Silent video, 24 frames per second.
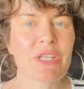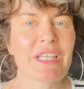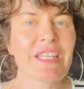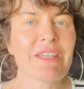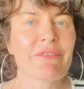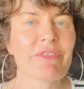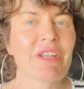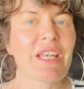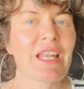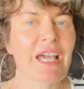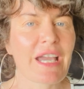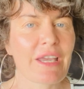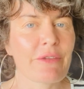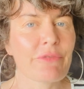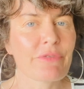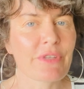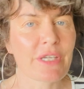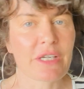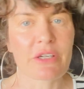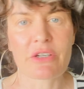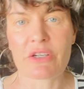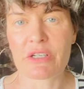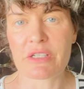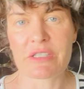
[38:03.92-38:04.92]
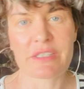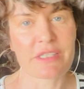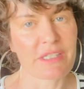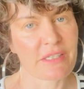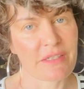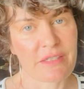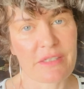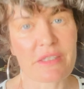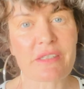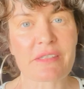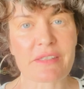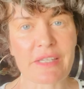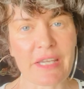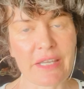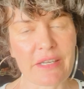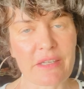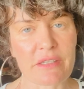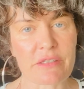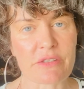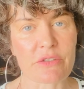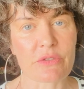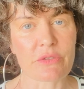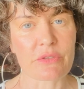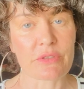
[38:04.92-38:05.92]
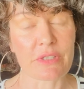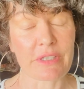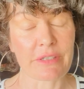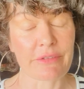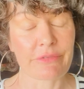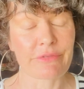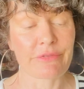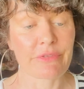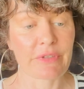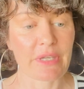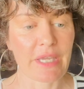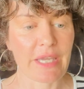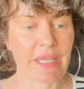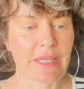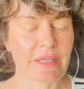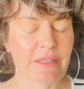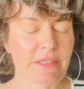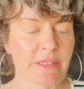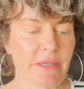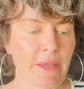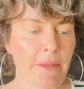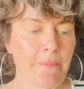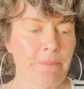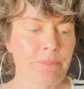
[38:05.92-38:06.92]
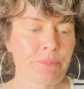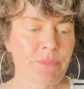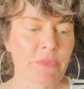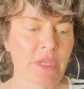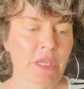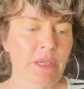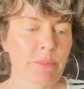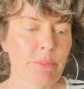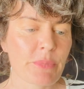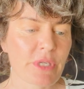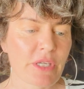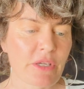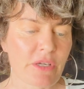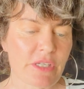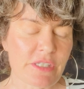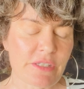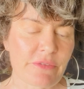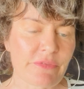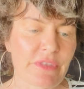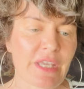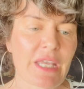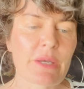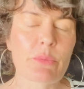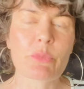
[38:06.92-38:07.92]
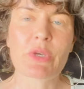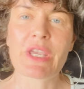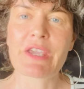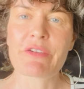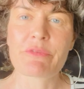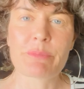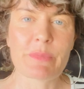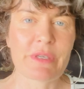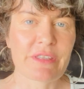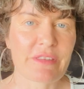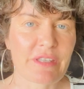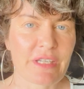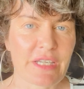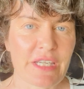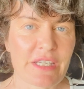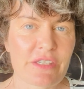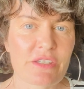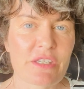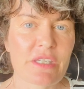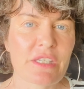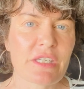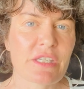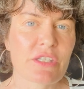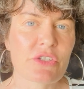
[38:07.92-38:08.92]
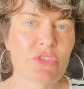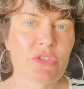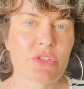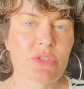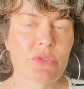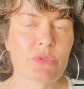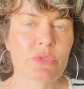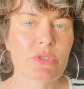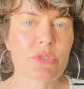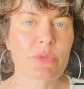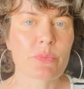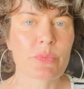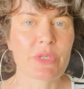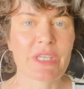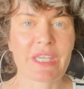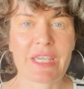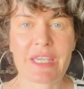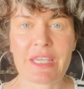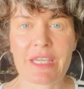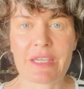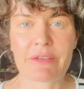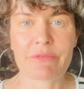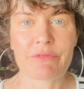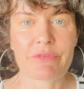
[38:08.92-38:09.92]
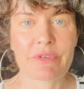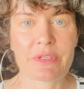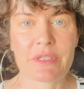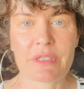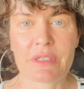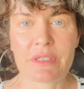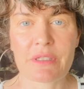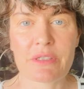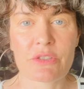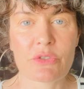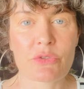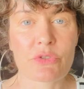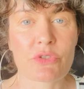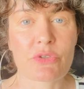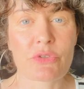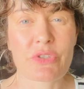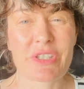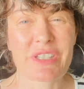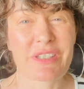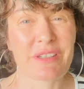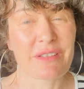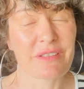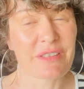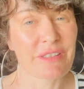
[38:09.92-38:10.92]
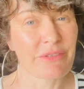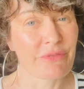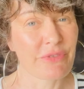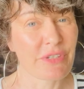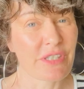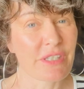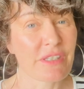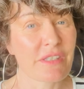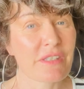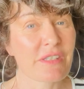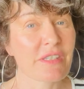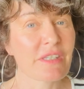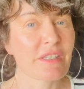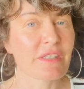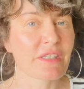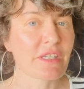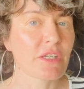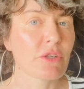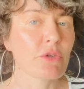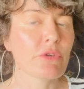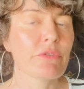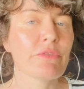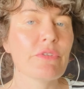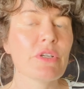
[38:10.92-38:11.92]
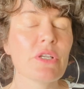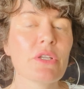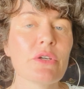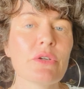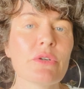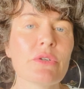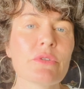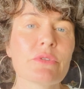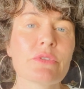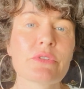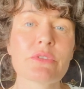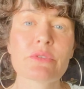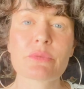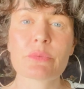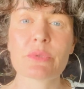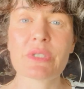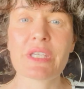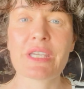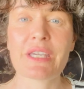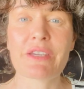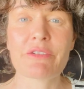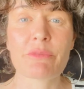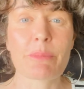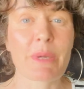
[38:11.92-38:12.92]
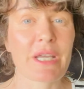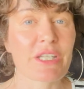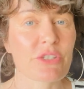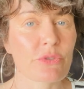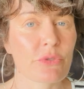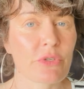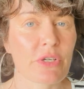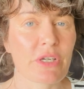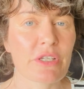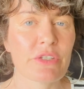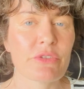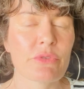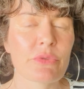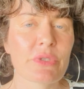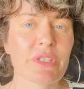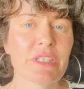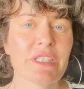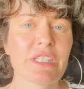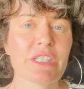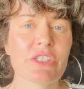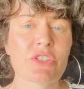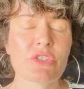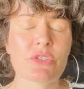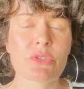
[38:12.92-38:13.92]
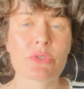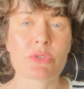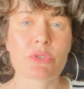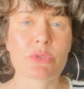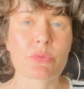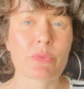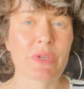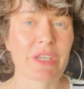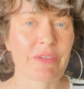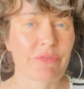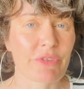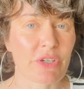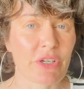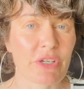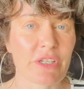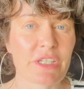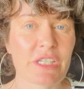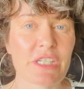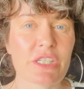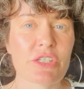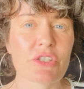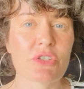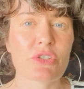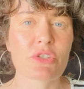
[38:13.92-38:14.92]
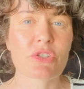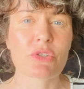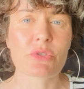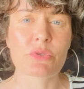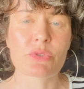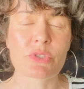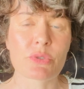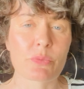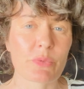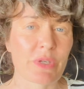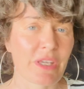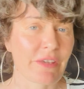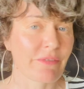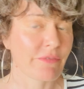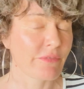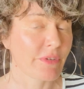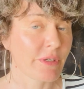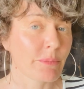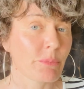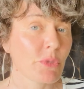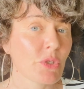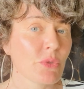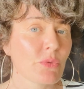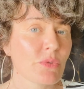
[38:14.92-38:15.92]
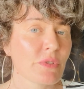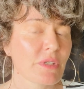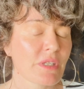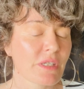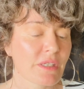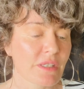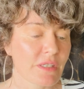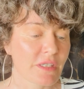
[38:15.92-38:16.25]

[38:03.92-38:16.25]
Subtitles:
live a life that God didn't design us to live. And because of that, we have methylation issues, we have nutritional deficiencies and overloads, we have mitochondrial issues, we have gut issues, we have immune